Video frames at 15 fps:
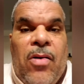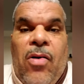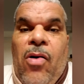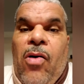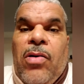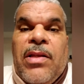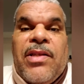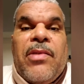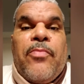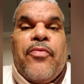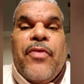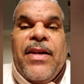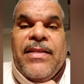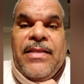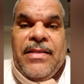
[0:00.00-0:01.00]
all in the
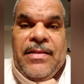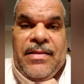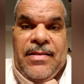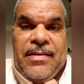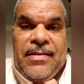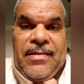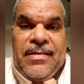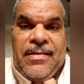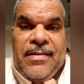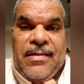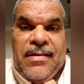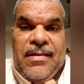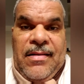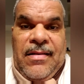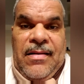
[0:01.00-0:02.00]
presence
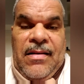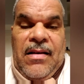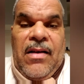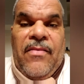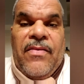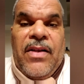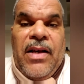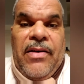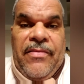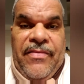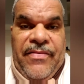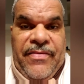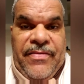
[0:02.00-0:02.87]
of love.